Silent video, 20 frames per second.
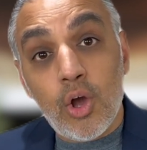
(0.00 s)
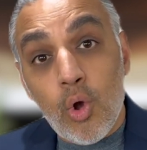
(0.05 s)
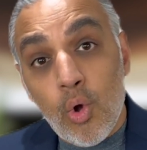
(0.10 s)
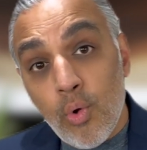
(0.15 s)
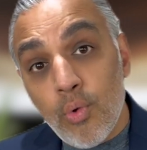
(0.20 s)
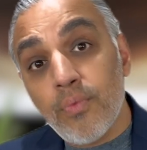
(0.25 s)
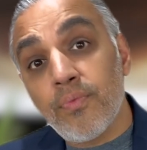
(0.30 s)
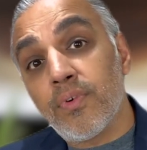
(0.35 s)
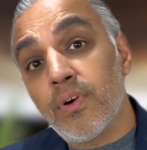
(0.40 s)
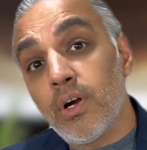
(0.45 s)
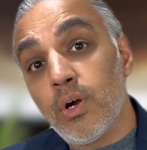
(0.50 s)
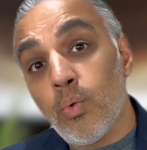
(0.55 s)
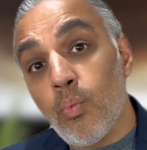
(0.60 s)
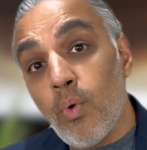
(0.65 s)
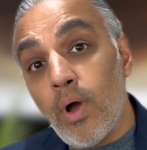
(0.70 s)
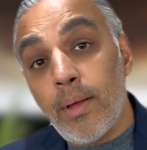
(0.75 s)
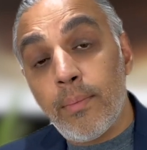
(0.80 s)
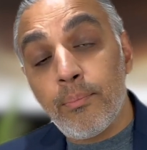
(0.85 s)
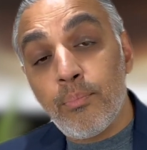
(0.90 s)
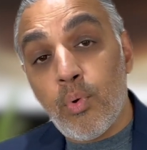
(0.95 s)
over
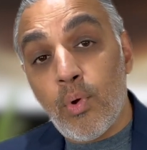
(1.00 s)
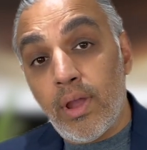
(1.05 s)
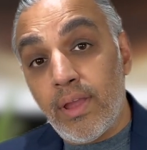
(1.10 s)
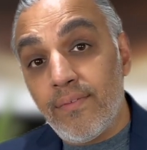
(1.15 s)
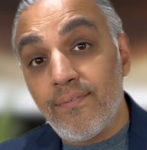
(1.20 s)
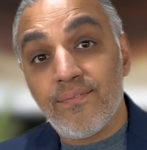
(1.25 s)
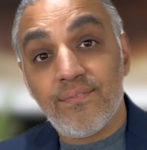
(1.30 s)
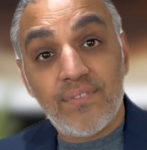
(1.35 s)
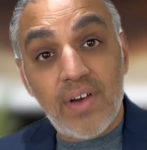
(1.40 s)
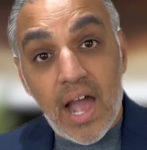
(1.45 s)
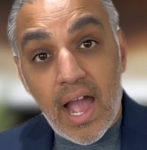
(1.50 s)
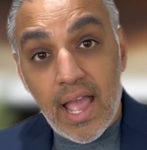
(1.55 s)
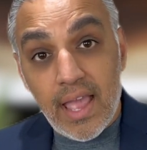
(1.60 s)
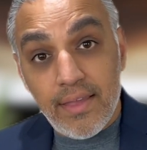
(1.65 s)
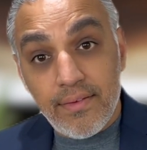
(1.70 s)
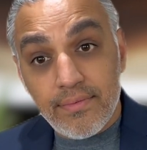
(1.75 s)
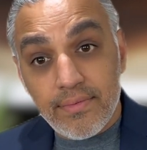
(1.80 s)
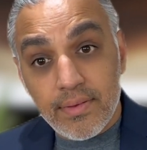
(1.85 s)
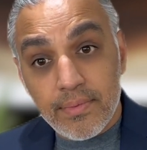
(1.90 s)
1.5.